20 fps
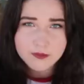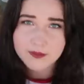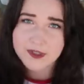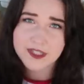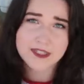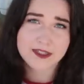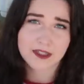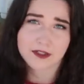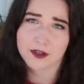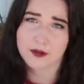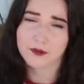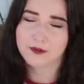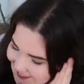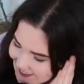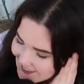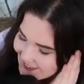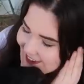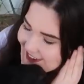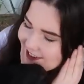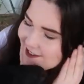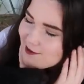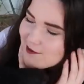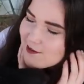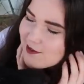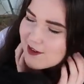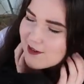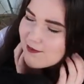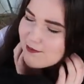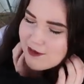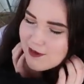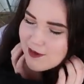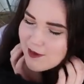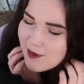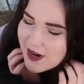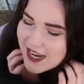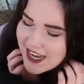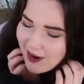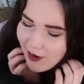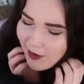He said no. Are you a good boy?